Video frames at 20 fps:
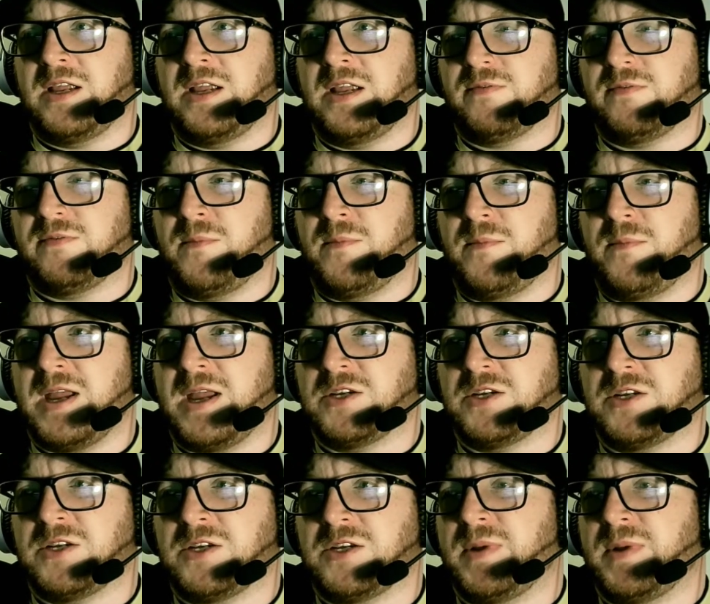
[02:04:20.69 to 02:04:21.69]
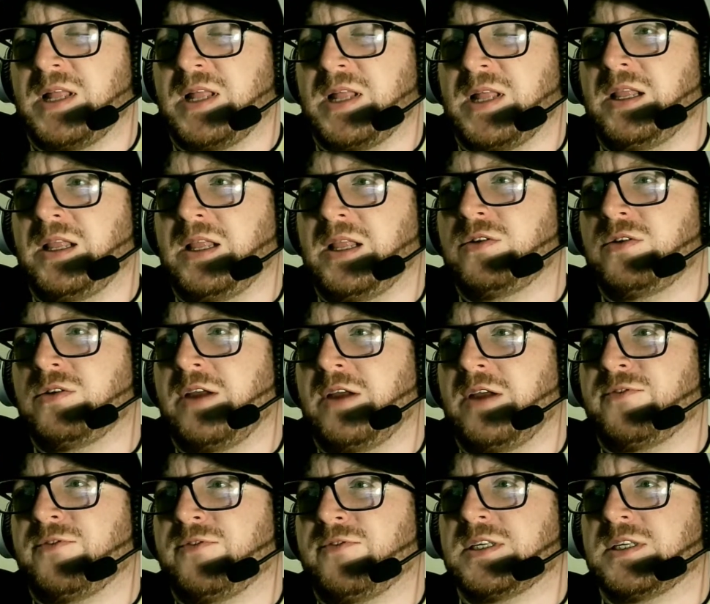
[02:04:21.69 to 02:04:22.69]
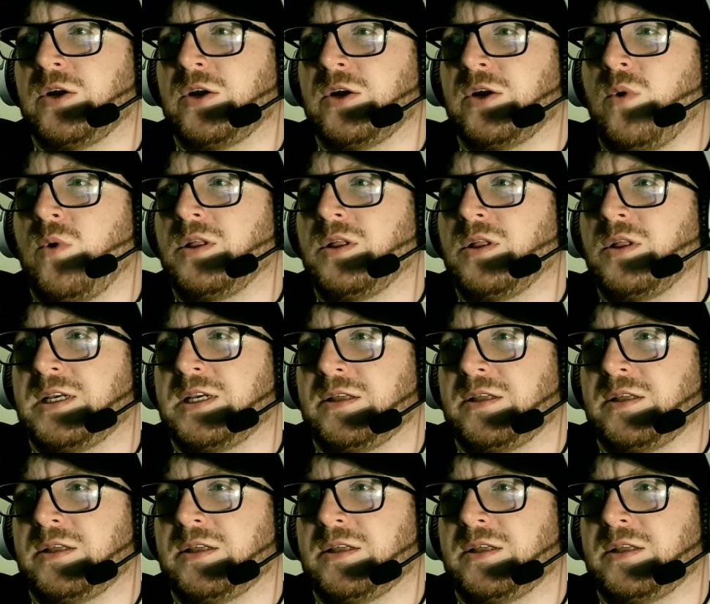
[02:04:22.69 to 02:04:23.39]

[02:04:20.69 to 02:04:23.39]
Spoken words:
It's just been that little difference in quality that